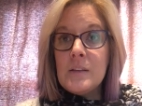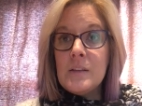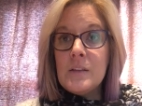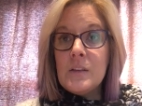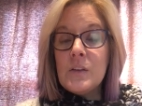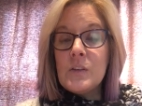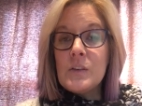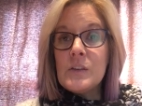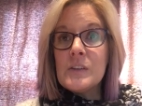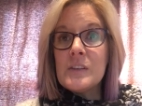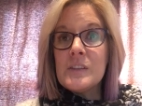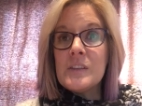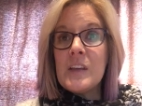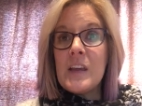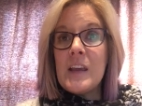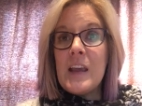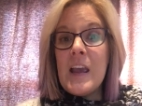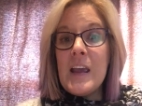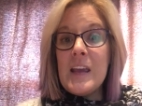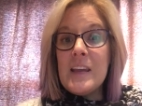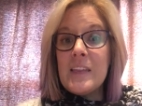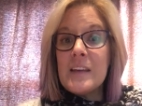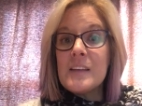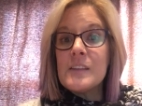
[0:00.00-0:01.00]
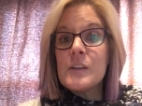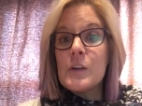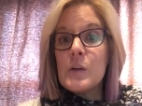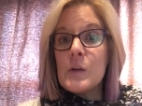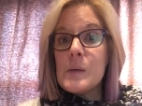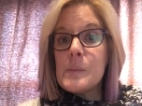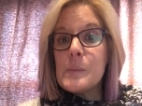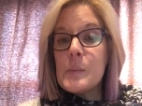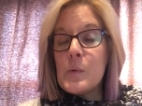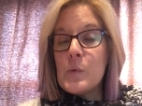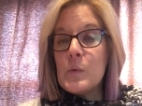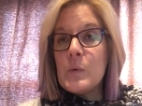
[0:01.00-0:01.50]
Don't just say, hey, that's a
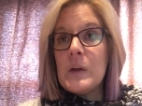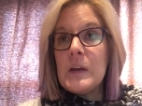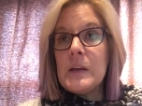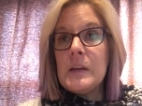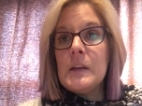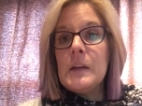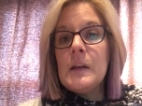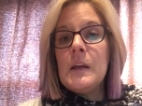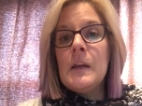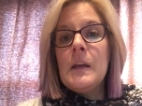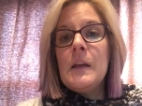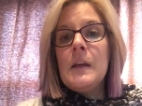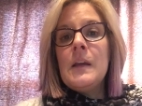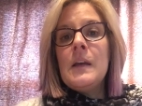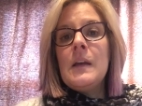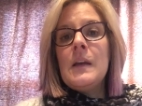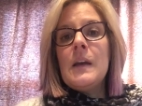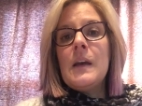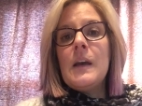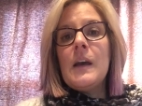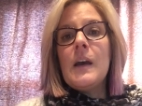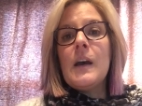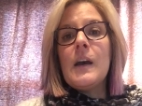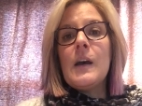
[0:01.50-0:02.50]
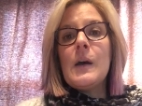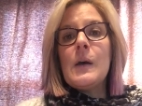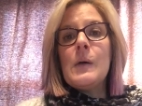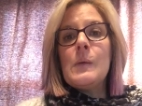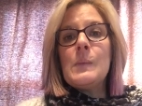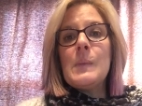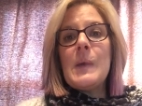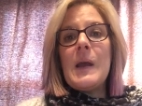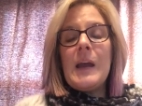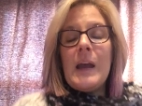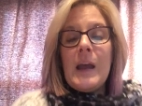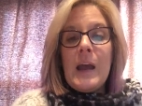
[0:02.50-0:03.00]
great point.
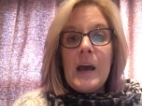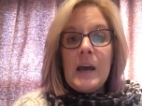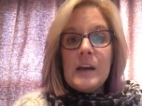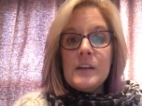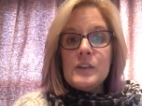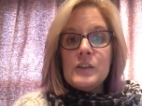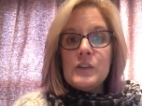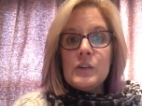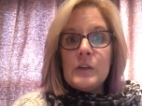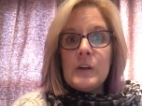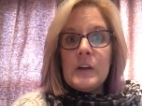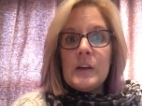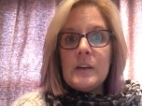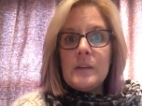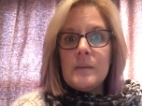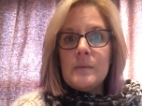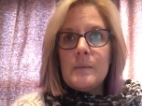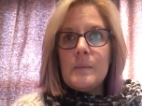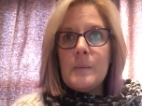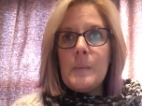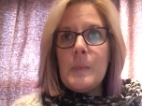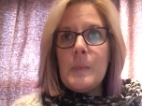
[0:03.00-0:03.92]
Add to it,